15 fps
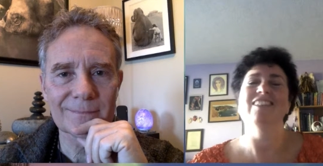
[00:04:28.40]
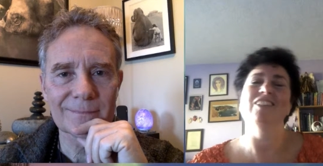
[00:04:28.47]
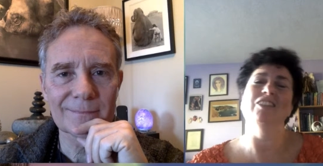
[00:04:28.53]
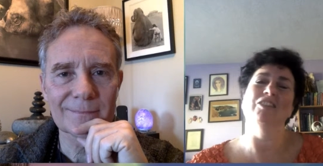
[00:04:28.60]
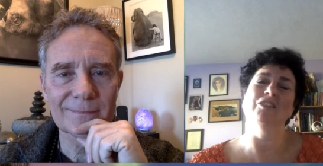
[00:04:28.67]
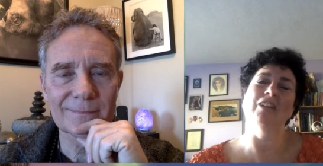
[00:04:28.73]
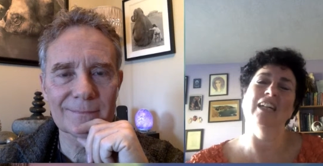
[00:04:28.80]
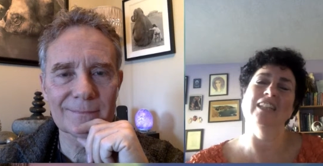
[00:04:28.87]
Speaker 1: to
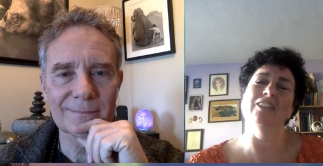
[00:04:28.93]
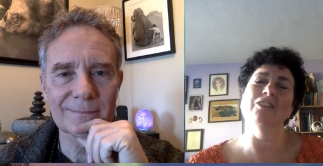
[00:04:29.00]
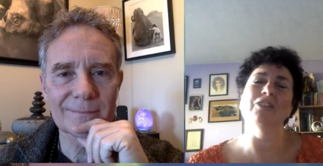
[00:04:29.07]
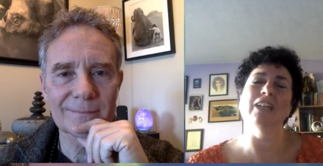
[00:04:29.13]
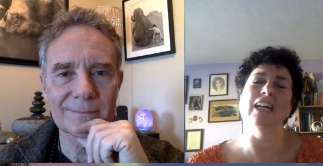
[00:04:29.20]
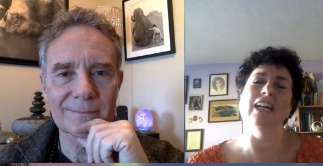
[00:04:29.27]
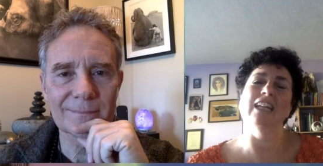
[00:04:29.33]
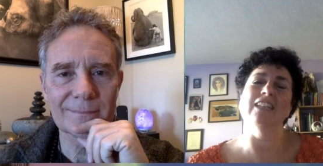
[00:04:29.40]
uh, new
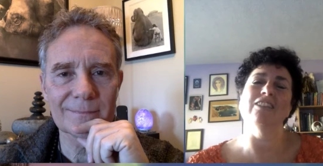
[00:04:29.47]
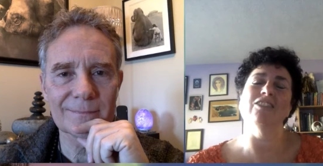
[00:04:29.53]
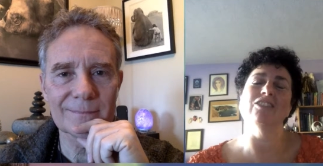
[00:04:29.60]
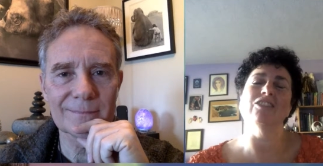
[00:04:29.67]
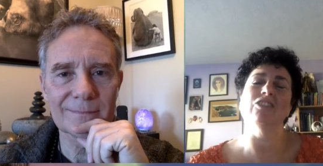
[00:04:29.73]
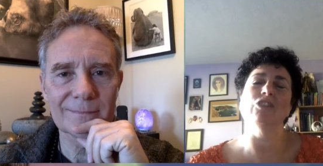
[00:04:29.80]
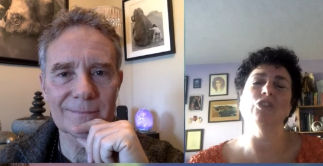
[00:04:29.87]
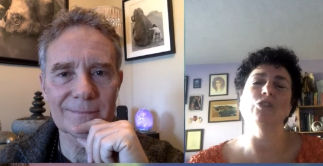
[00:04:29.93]

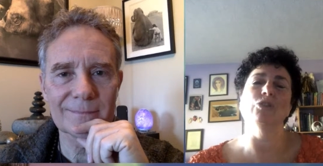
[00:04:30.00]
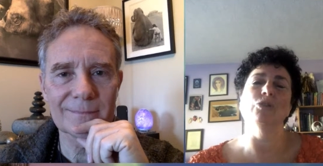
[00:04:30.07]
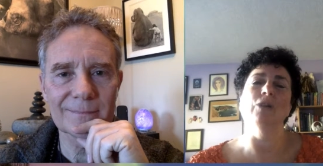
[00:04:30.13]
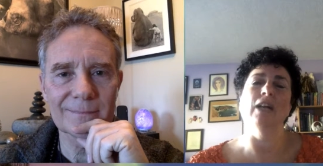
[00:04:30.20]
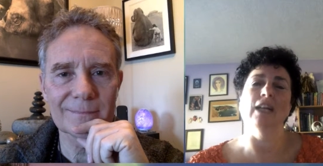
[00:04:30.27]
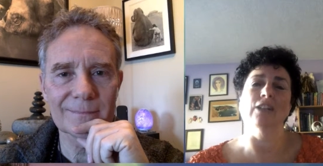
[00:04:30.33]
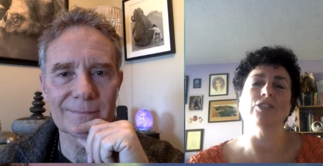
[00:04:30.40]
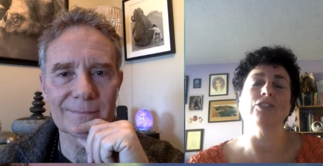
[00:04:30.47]
kinds to
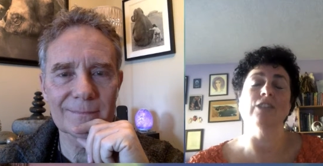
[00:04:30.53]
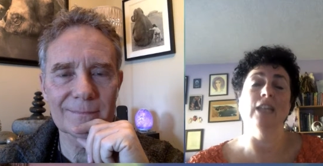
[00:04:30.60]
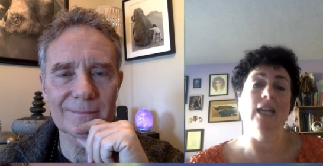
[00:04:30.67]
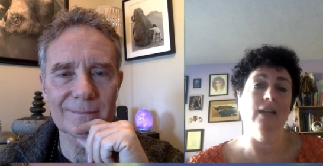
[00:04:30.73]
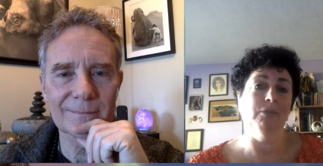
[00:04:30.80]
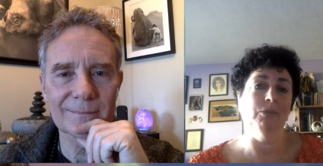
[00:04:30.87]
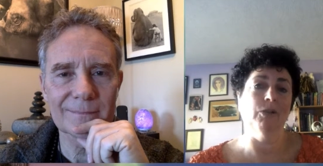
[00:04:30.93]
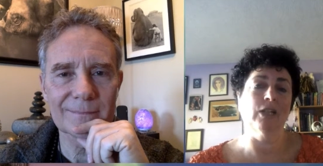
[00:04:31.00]
actually have
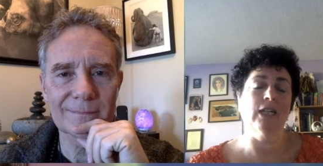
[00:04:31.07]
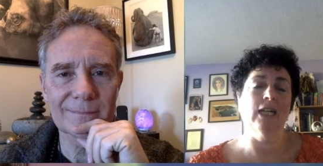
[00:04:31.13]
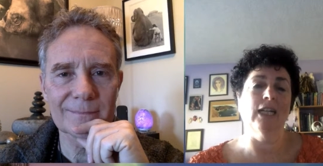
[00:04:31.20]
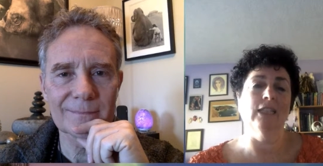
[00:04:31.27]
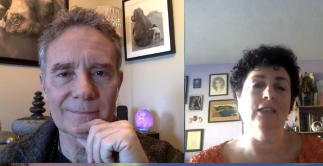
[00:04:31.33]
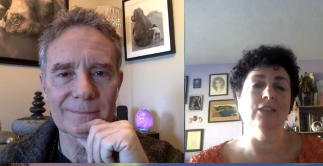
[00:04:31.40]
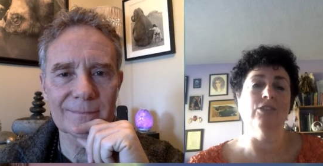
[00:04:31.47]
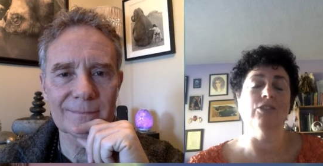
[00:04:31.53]
more
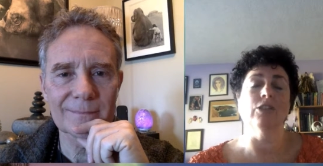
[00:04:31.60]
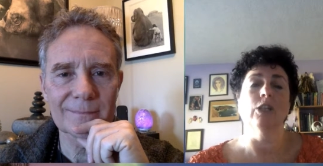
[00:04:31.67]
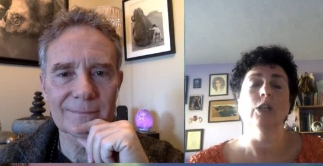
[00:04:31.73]
kindness.